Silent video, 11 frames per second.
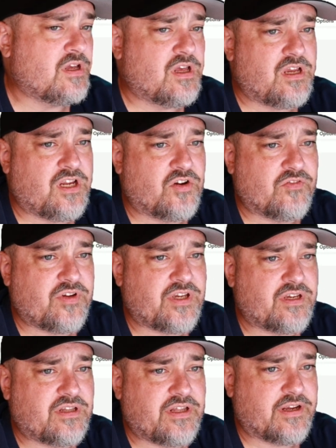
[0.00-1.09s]

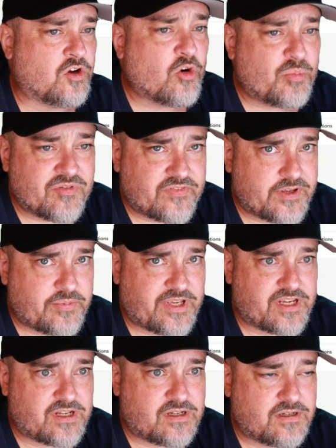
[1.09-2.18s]
via like
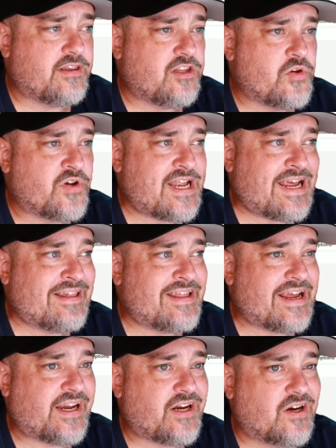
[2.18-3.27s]
OpenVPN, you can add
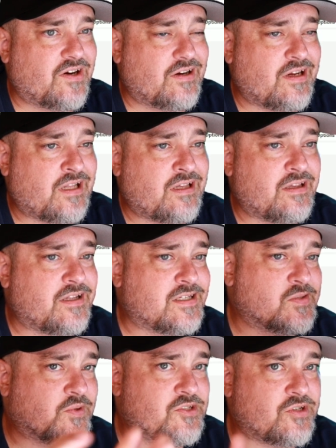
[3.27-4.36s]
that here, and this
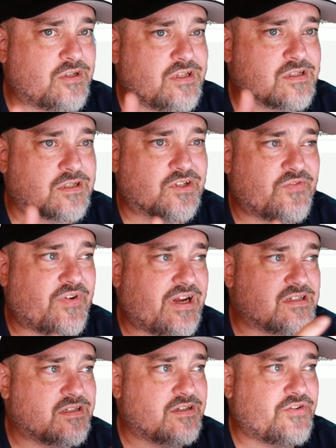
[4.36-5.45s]
will turn this little
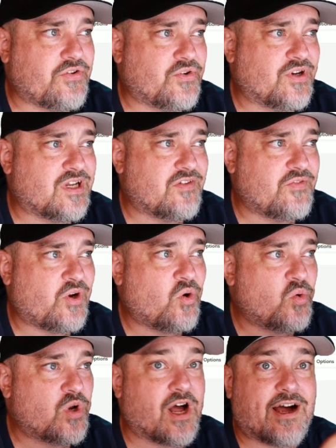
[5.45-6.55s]
device into kind of your
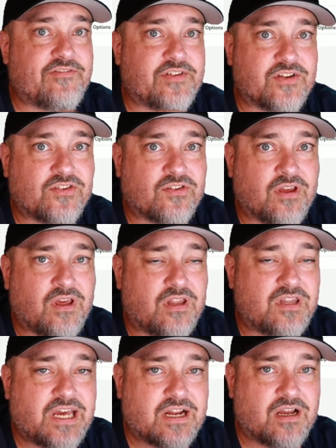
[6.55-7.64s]
own office
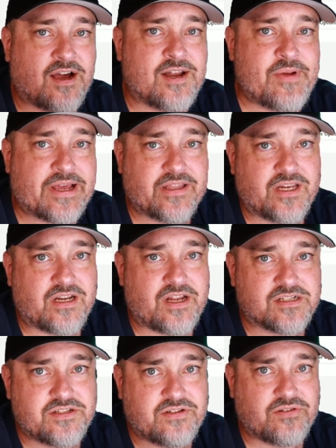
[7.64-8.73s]
that automatically
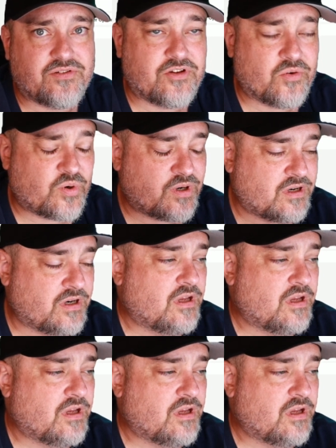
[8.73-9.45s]
connects to your